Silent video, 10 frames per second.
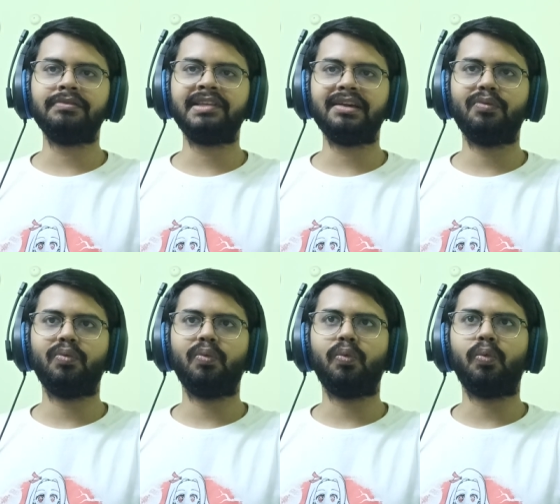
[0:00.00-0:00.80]
I was like,
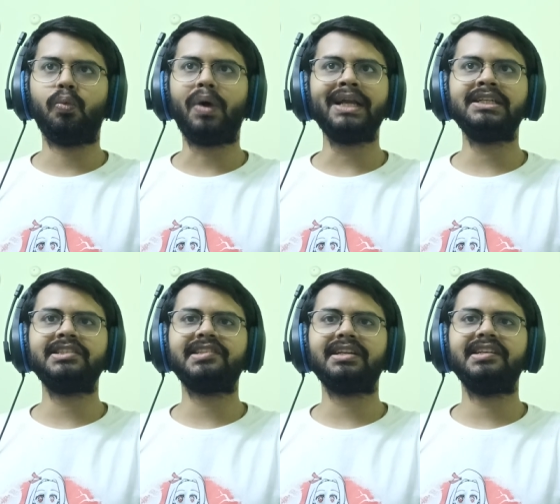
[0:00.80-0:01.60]
why did
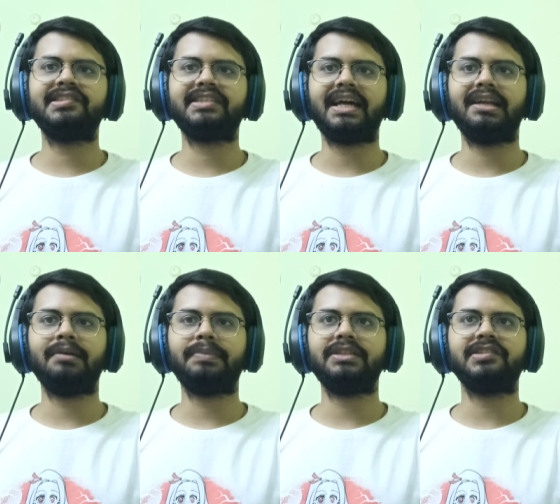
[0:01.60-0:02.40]
she suddenly stand
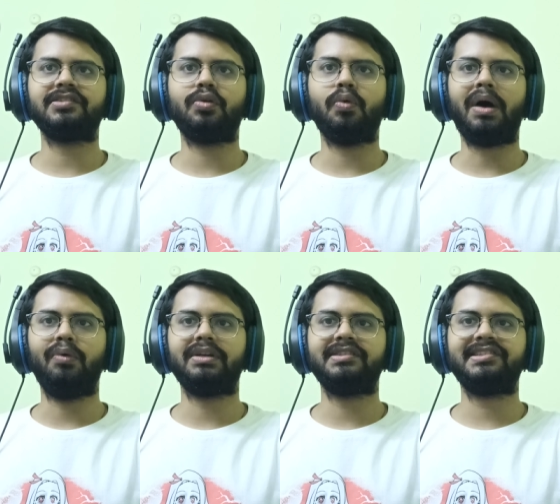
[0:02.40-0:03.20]
up and just go
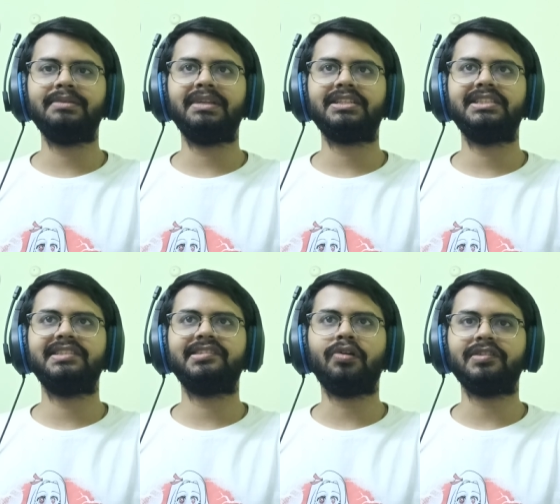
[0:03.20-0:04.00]
out? It seemed like
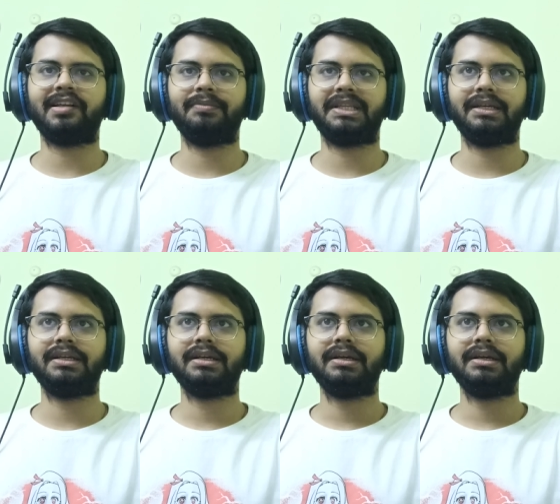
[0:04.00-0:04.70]
she saw something.